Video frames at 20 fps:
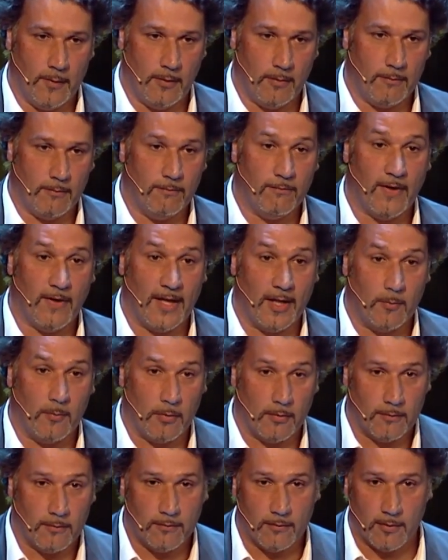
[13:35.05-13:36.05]

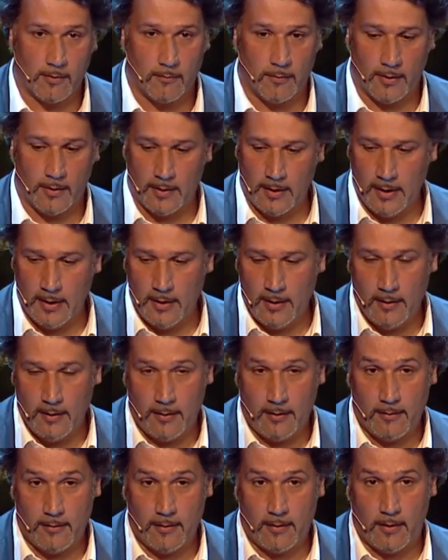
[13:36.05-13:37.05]
viable from an
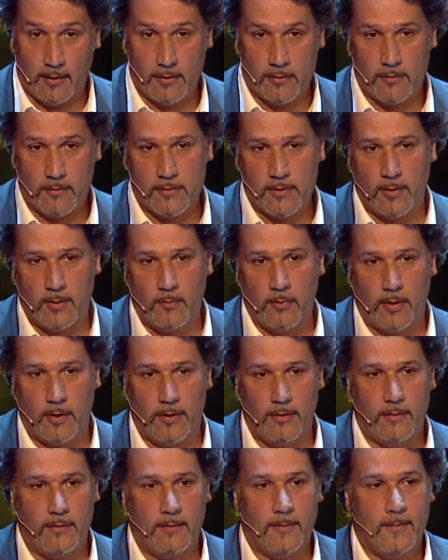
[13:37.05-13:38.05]
integration
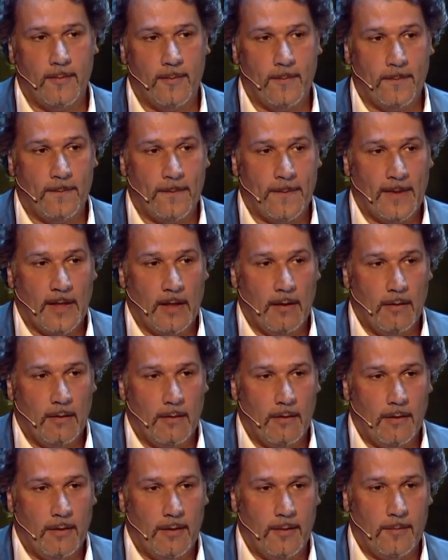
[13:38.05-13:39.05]
standpoint.
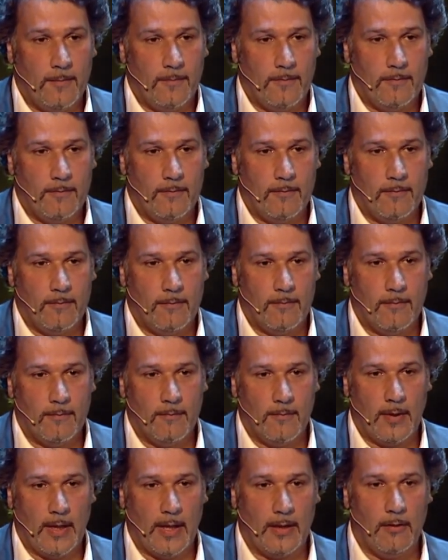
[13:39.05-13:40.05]

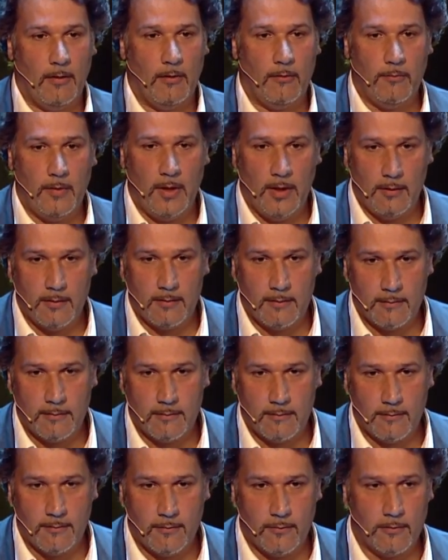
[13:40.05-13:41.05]
Allow me
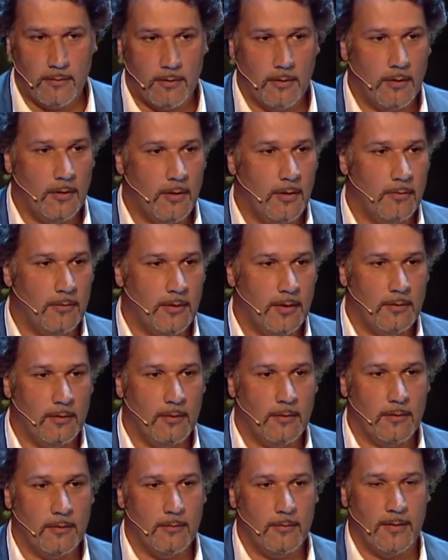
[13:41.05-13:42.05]
to conclude the
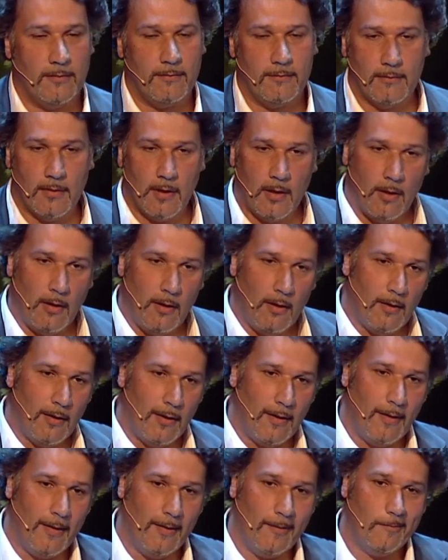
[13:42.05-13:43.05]
talk with
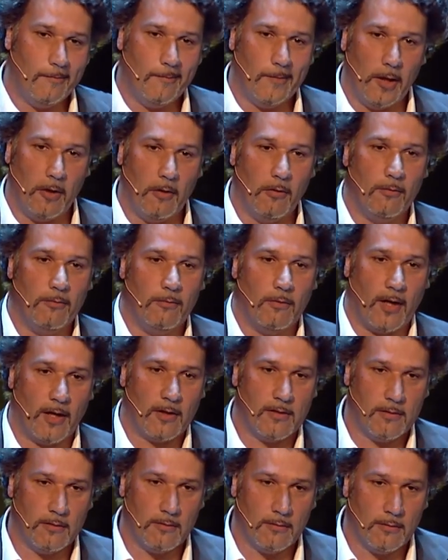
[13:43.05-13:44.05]
a call for action.